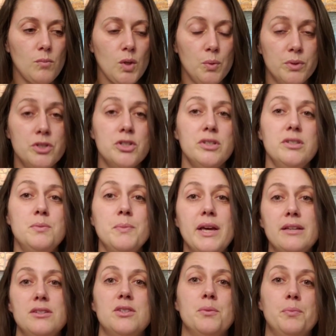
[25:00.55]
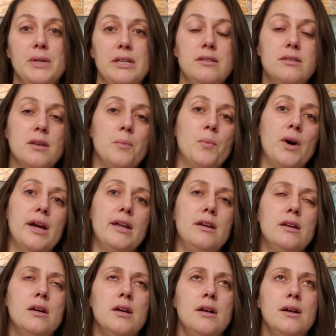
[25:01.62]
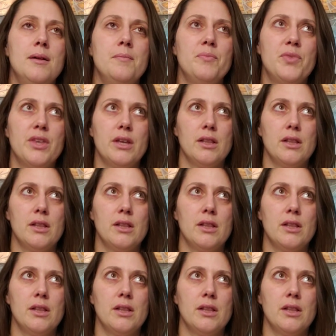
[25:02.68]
was just meant to be someone that,